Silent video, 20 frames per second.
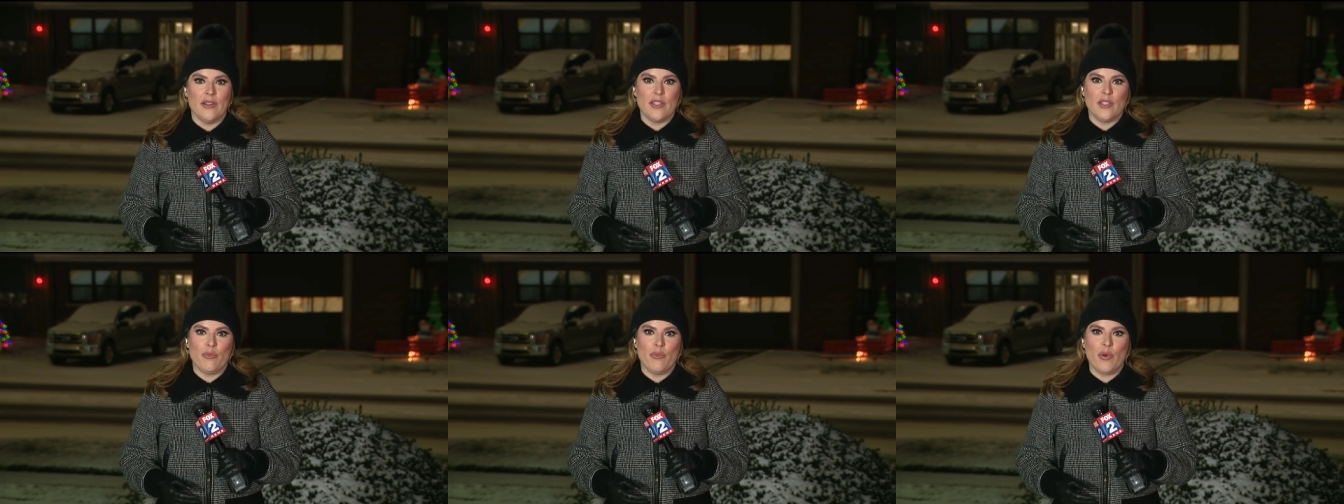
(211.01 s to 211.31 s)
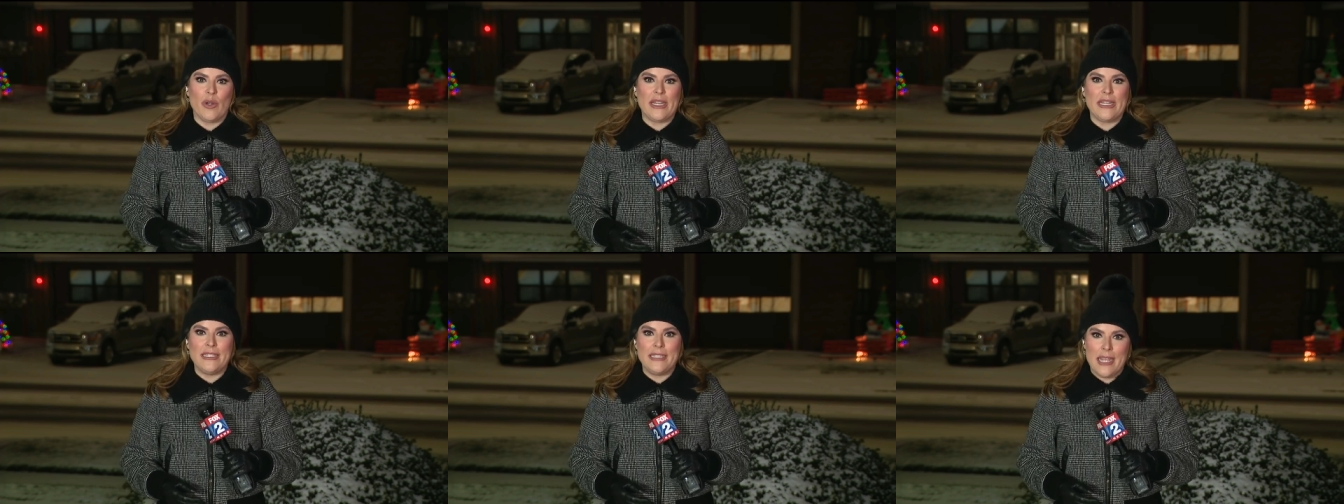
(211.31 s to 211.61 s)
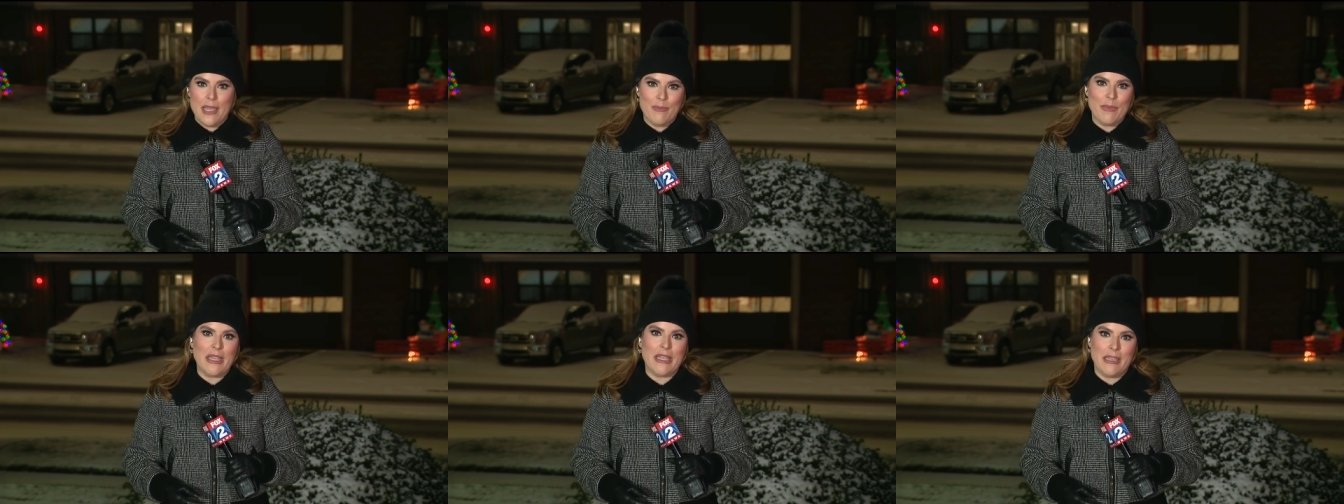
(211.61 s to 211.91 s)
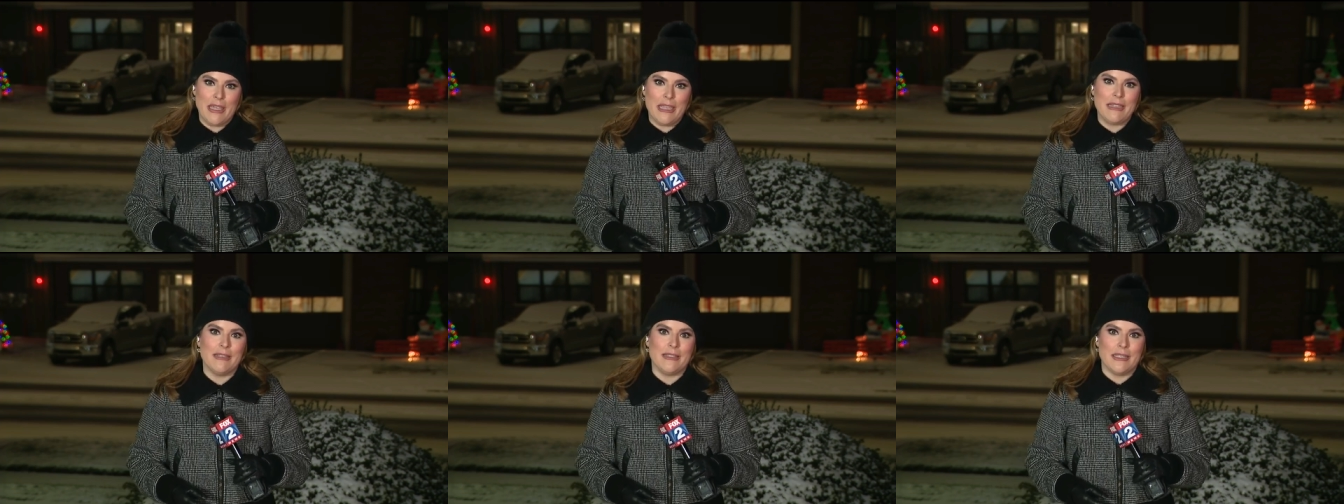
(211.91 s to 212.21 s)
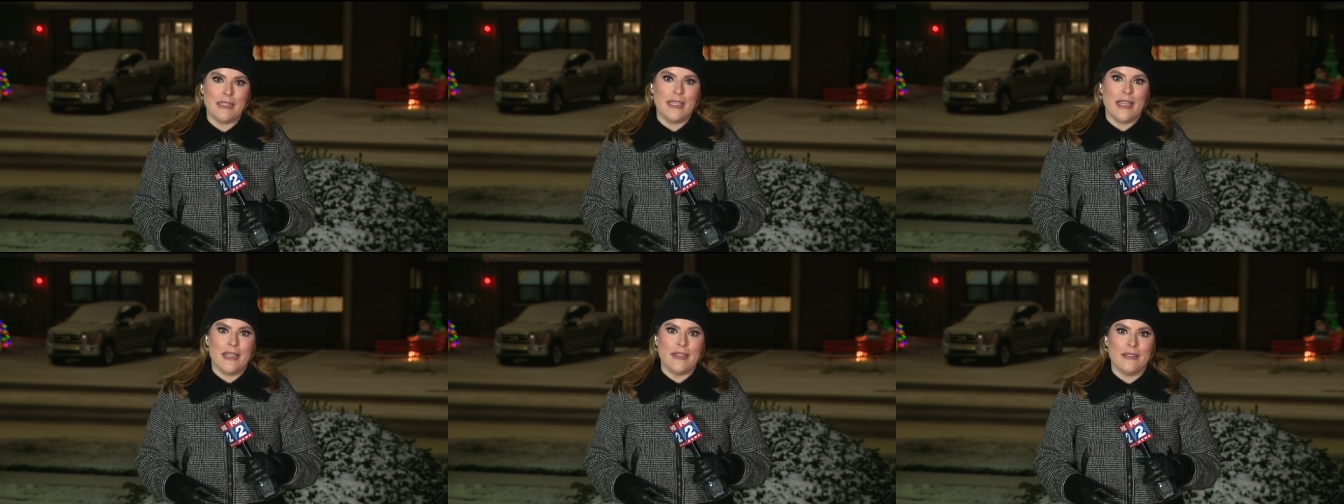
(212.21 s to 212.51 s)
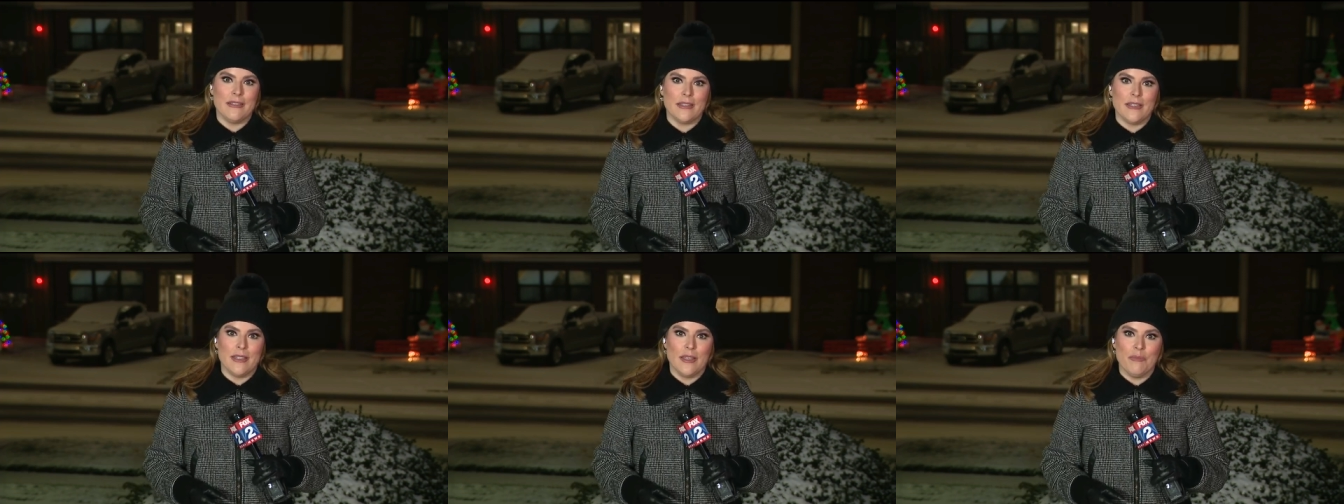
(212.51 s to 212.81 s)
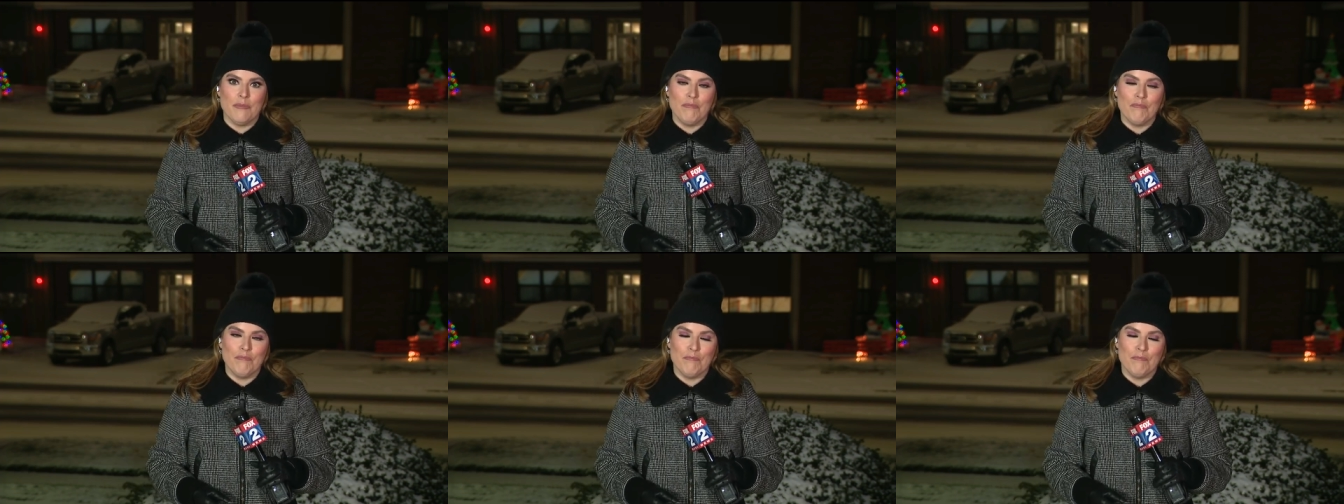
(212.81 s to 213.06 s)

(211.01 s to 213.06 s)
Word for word: It's a pretty damning case against him.